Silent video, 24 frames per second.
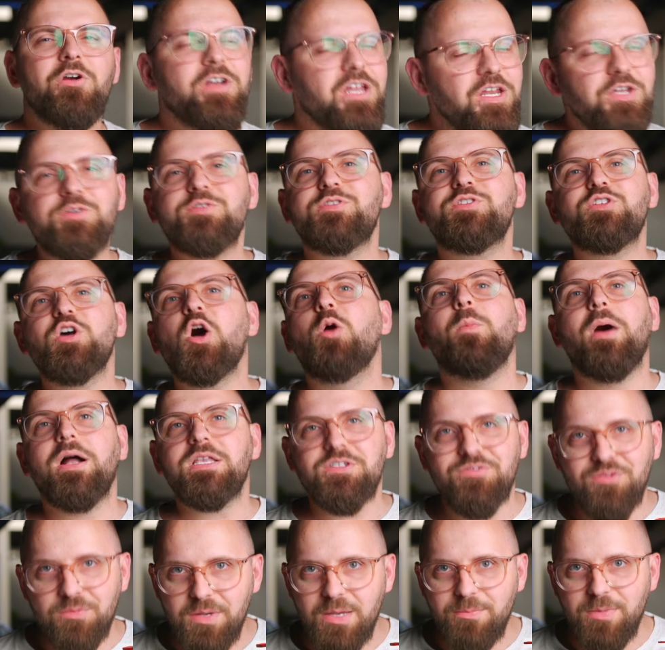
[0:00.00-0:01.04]
already do so much
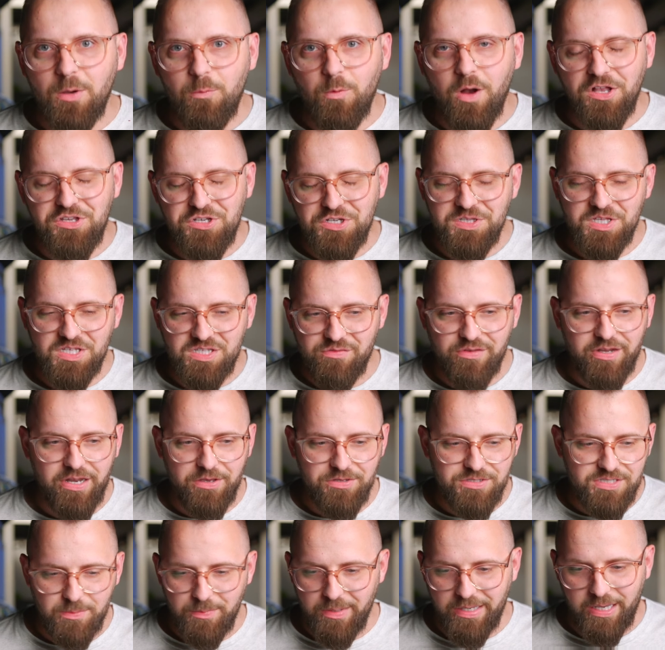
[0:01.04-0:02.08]
for me by watching these
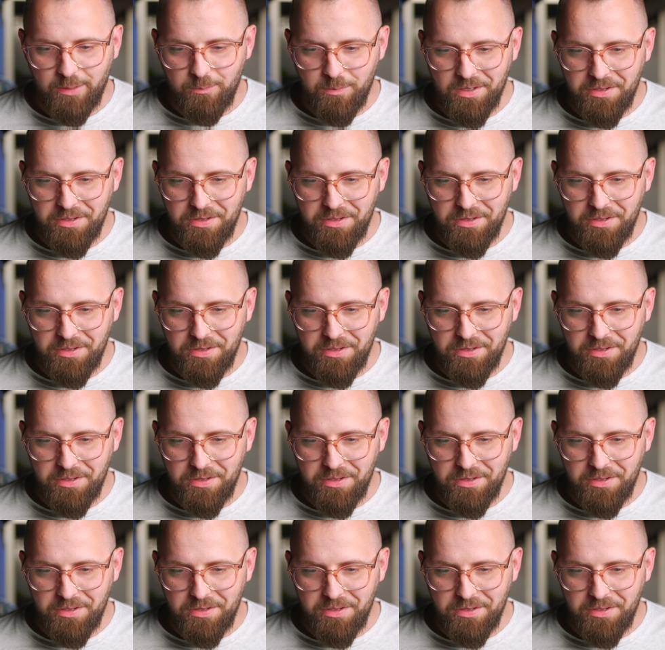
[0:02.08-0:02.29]
videos to begin